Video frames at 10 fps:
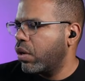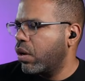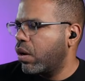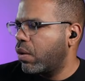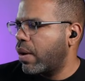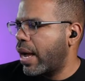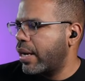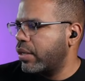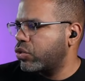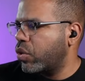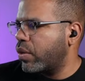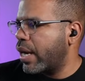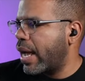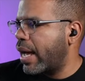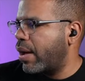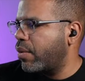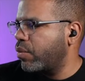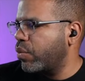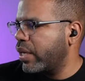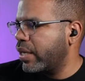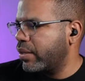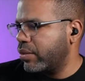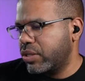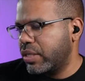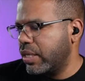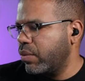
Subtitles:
All right, so now you see,